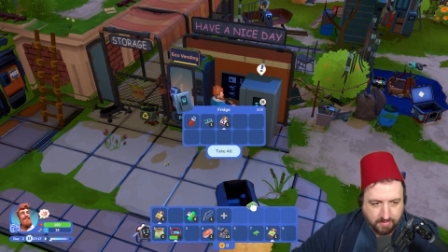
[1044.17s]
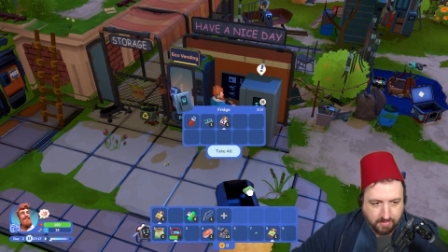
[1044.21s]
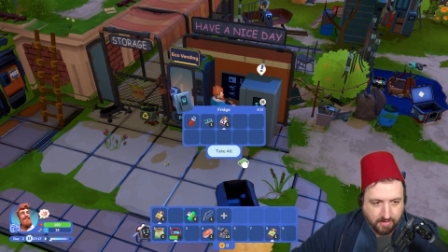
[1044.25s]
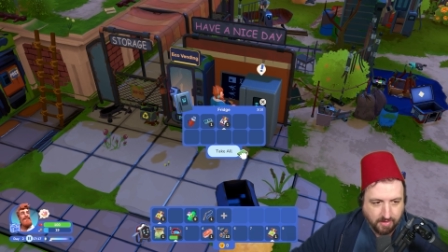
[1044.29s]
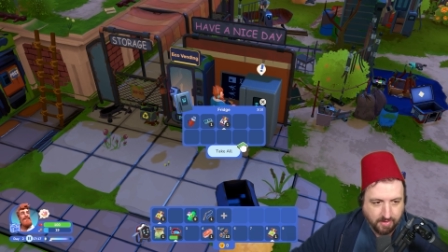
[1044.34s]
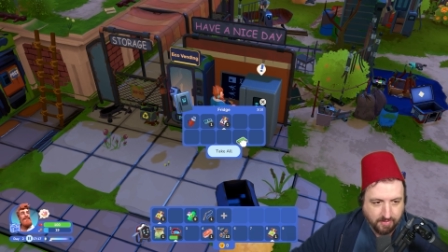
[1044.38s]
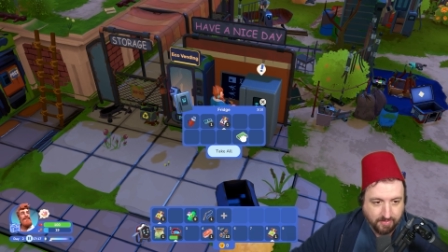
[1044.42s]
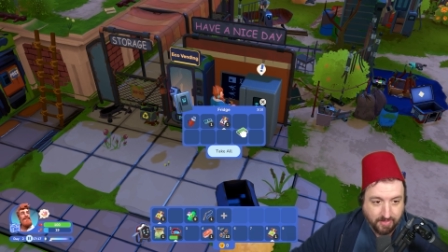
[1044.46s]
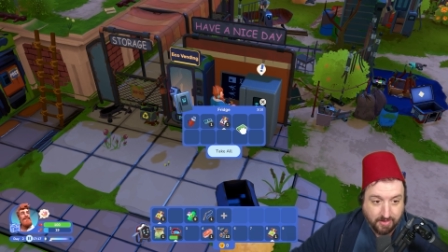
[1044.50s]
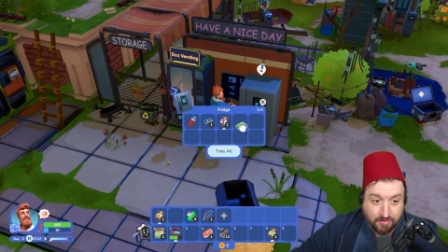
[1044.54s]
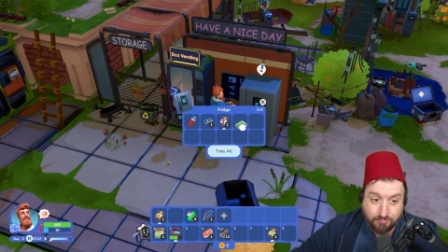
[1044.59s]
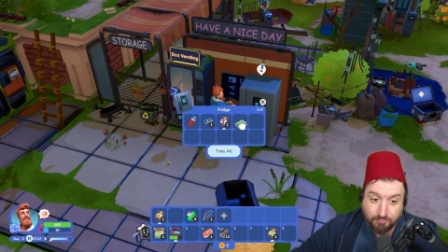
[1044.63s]

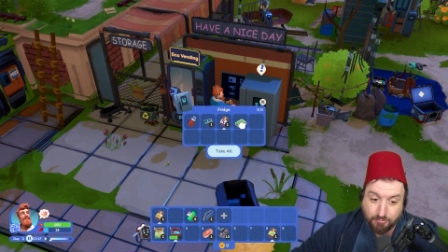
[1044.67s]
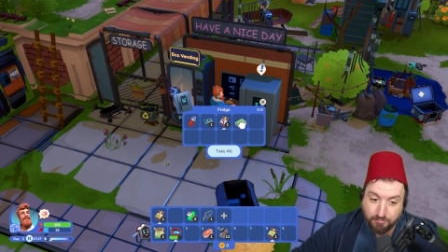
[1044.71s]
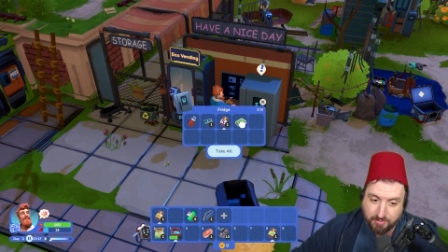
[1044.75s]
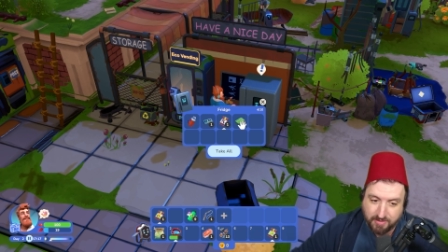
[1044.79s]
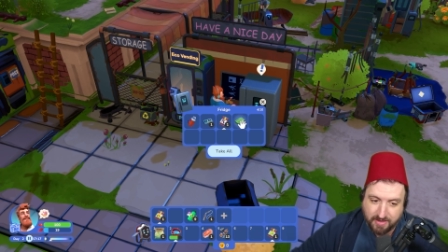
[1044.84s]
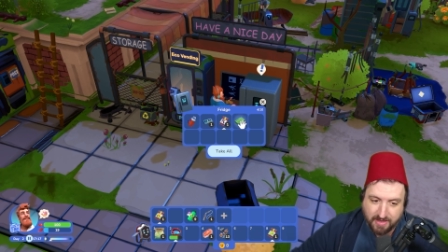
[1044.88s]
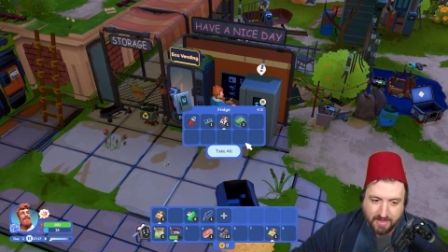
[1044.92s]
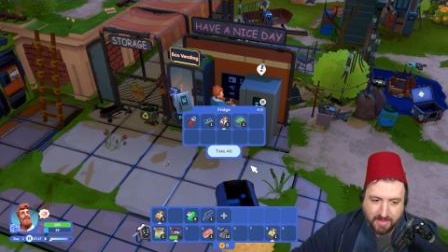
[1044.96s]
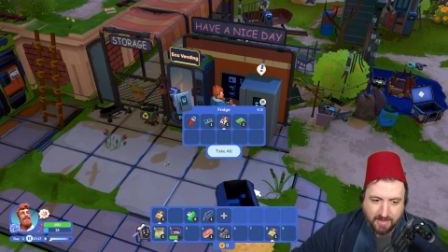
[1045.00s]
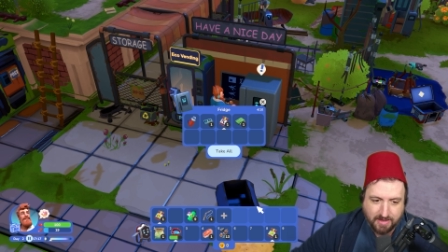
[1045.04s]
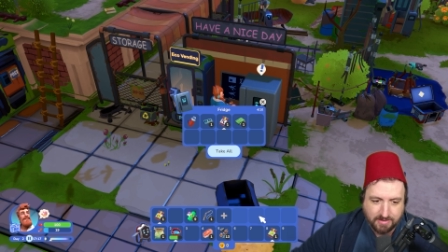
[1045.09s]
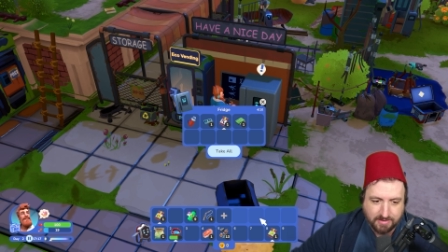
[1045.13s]
And that will be
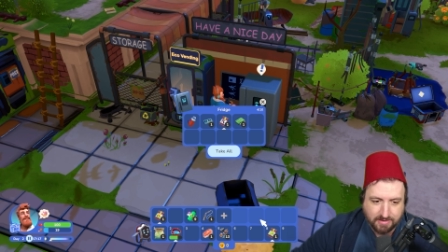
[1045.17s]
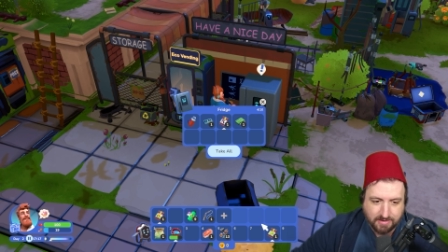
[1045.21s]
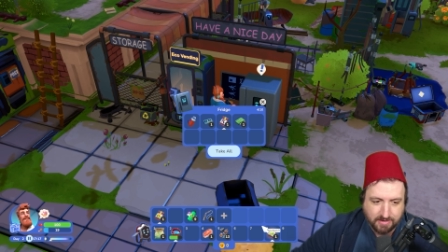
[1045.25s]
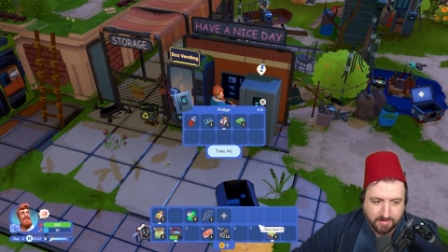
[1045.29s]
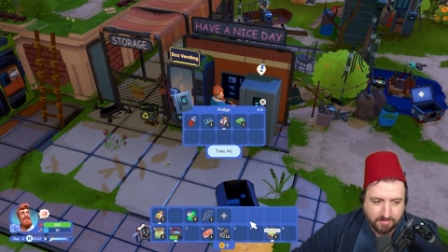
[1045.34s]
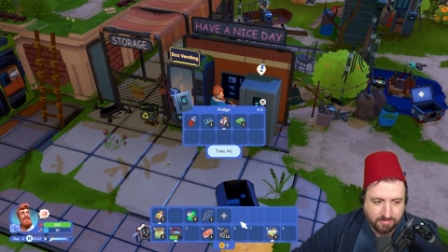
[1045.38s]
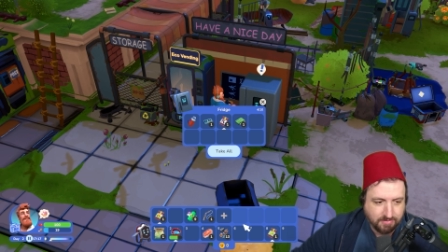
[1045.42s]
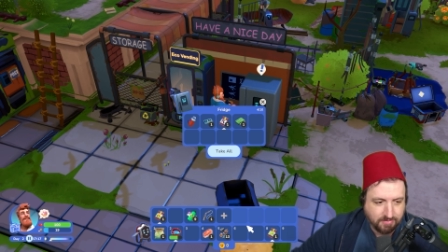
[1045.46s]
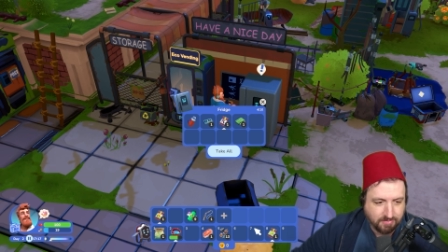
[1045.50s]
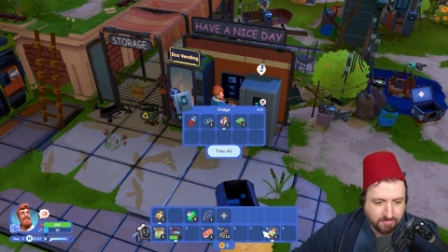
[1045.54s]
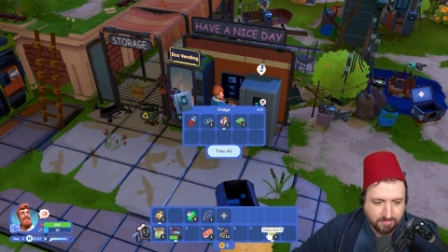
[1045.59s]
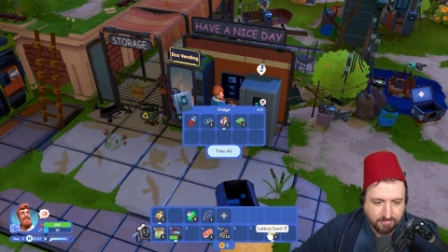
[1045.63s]
handy
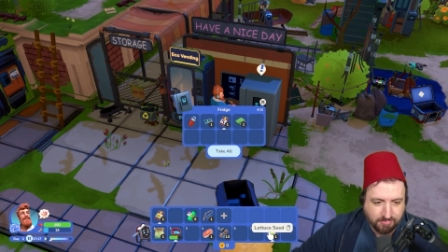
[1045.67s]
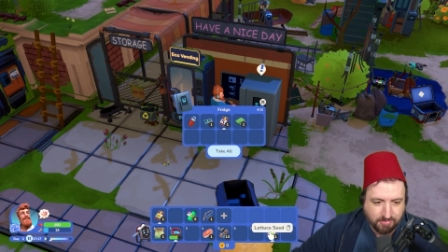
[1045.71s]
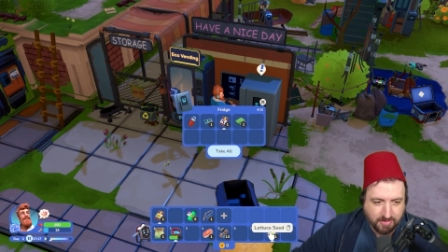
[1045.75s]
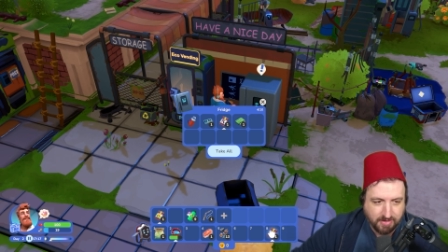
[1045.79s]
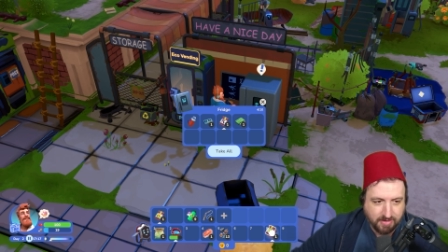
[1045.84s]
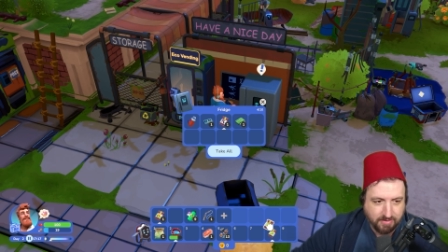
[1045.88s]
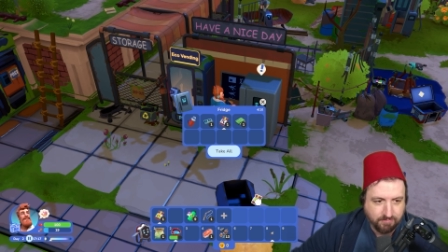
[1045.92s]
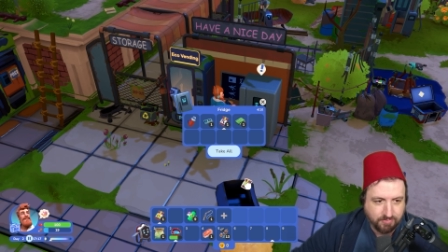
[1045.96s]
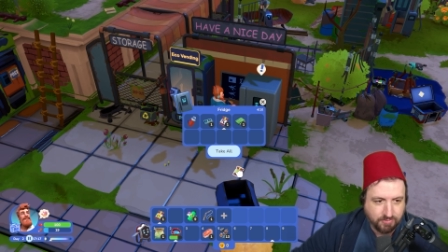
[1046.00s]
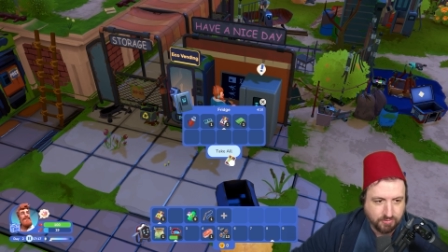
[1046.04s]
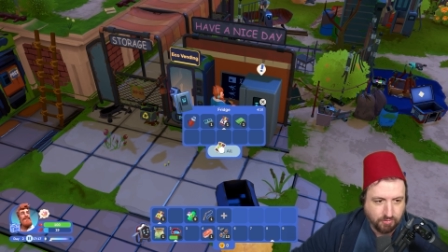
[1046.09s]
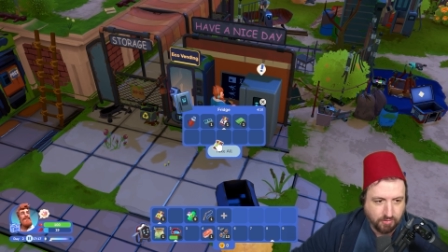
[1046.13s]
since my
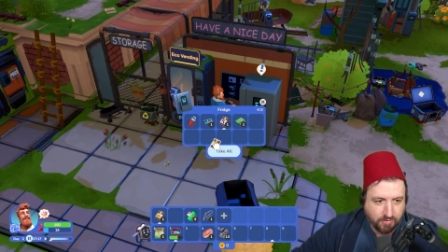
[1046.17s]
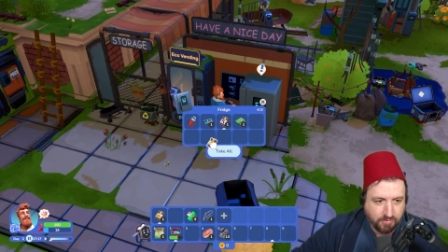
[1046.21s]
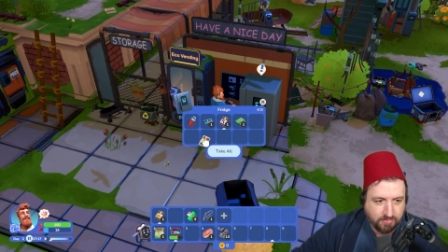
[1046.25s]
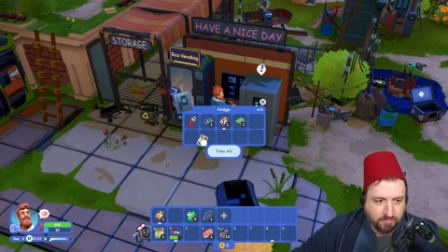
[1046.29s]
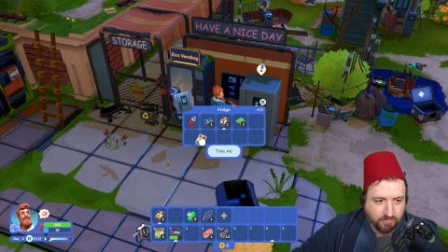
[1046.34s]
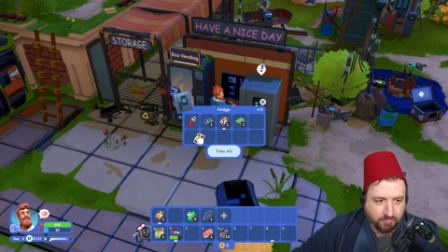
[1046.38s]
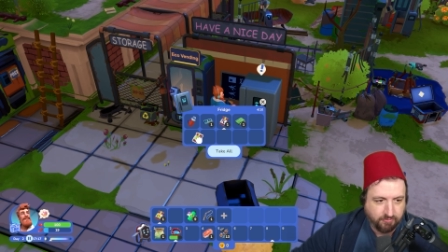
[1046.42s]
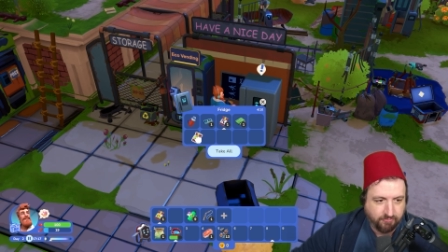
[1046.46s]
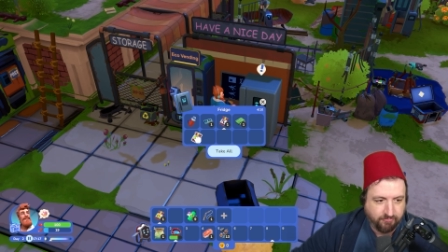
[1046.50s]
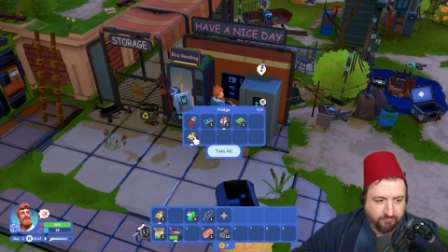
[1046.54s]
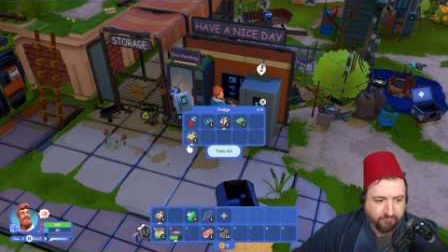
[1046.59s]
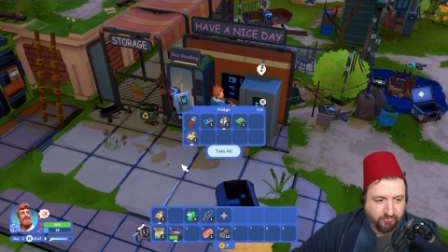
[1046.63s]
inventory is
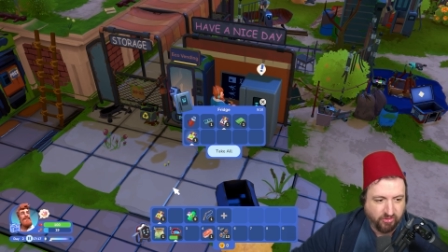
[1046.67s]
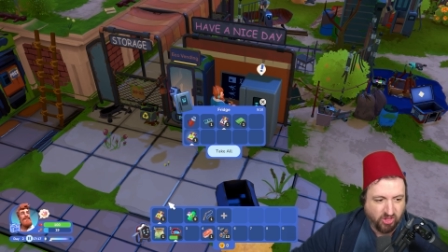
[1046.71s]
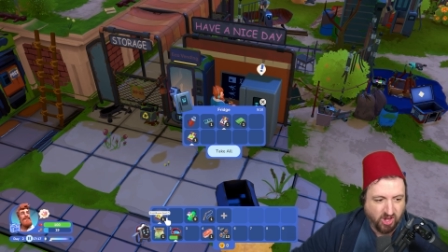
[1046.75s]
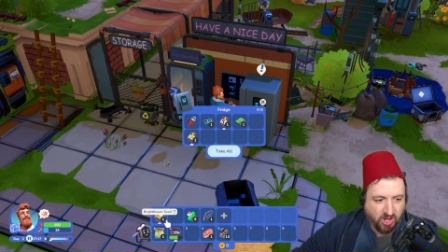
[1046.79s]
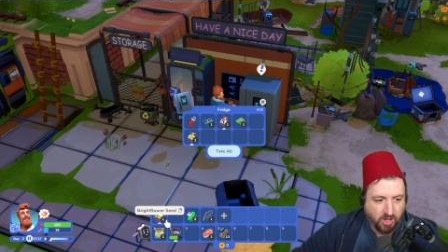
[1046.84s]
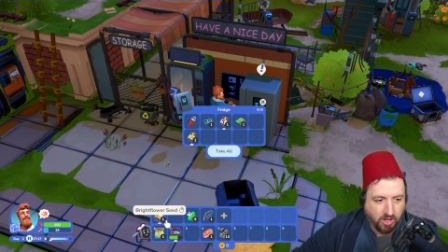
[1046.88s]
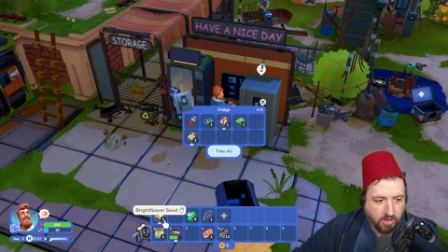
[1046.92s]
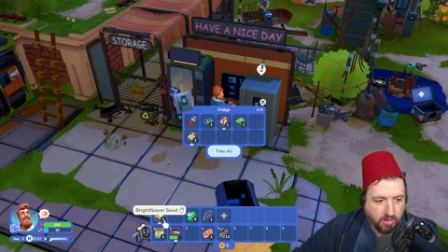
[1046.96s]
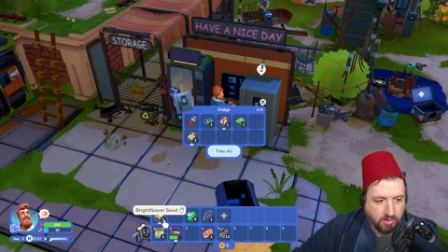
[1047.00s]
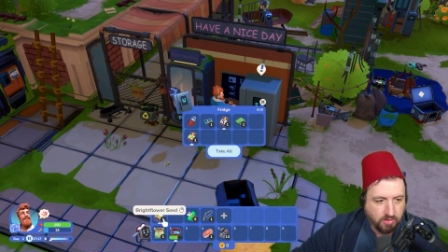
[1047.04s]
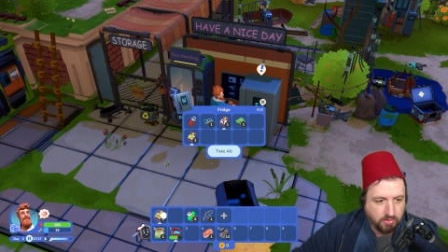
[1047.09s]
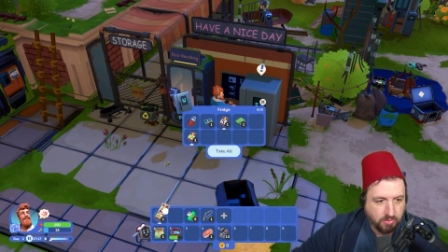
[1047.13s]
so
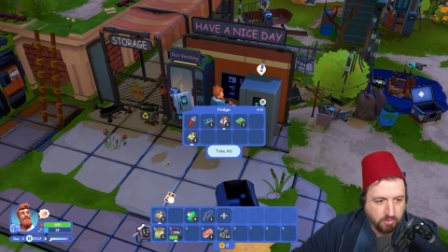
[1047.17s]
full